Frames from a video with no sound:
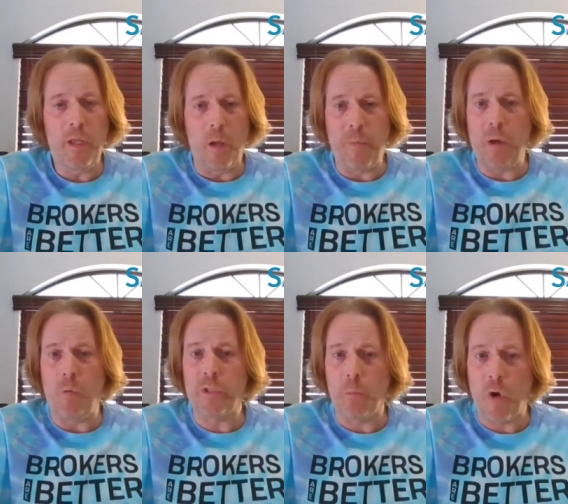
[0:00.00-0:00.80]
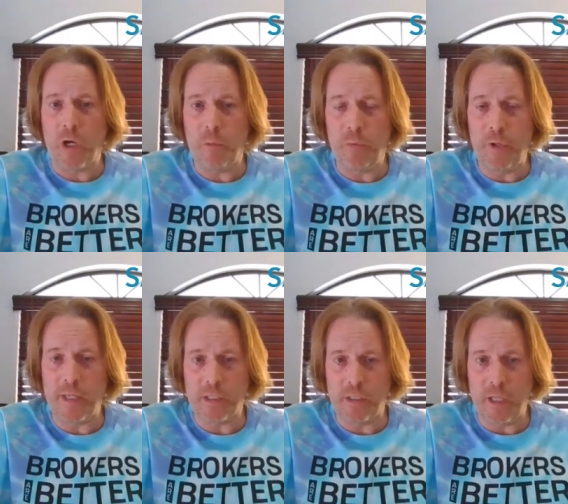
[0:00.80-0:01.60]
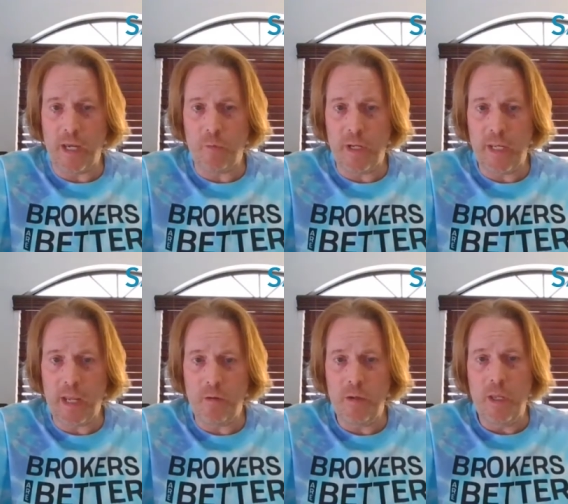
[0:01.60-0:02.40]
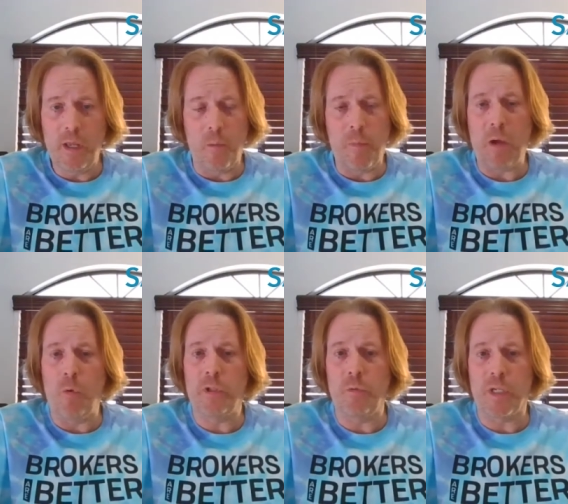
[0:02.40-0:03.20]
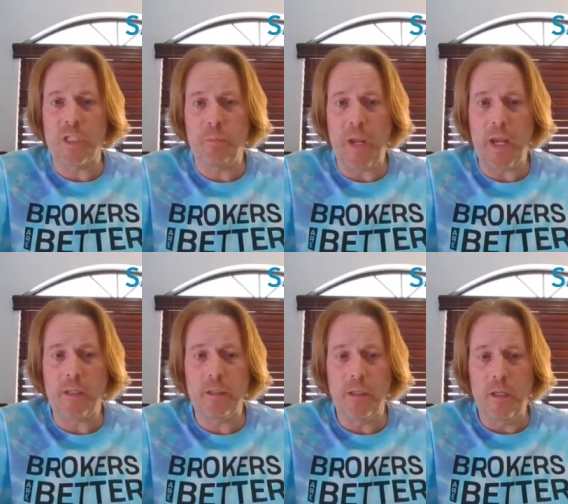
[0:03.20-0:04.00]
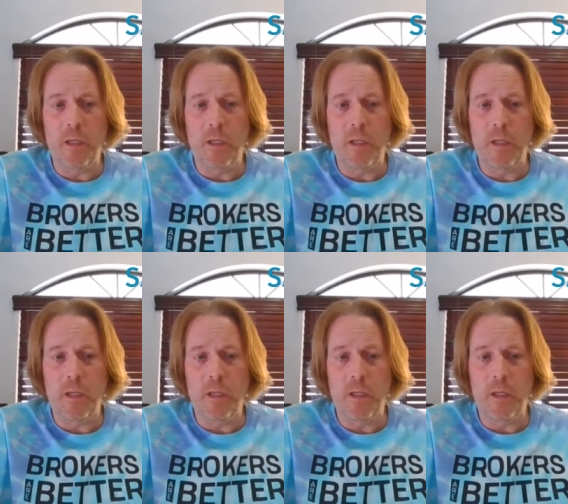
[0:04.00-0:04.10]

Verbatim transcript: about what the marketplace is like right now, about what to expect,